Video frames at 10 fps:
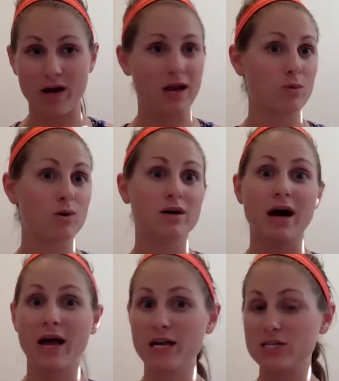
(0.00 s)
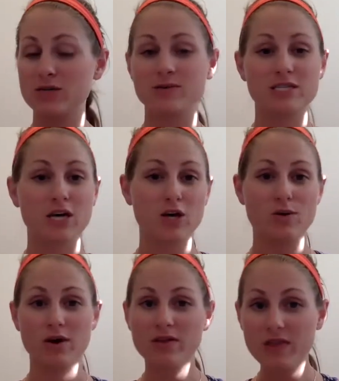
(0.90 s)
and I will guide you and tell you
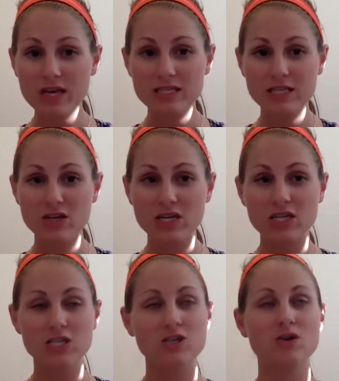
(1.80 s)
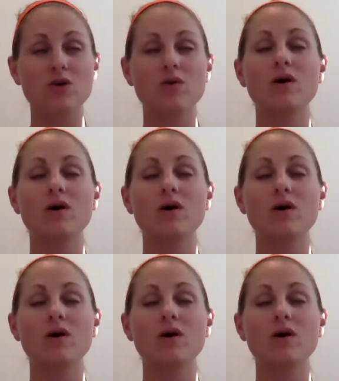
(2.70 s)
all the things that you need to do.